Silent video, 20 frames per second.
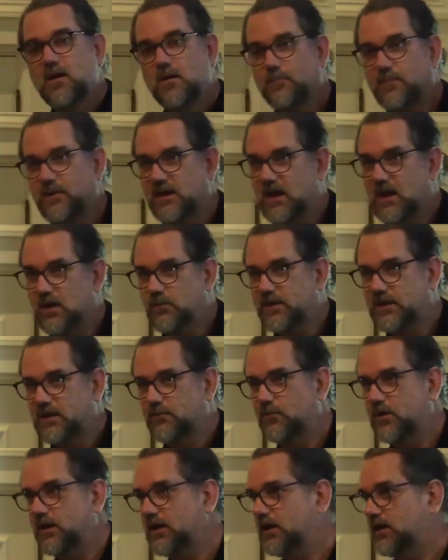But now we can
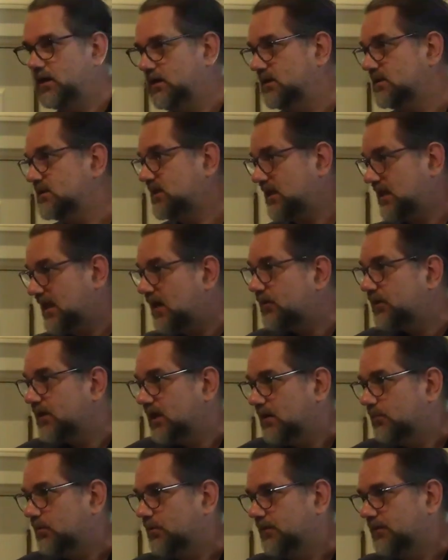run it in this
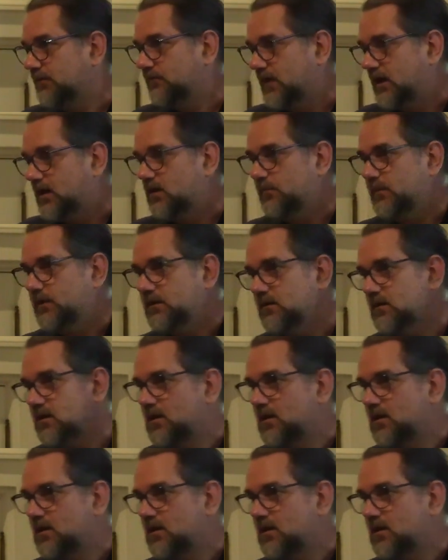cloud-enabled environment.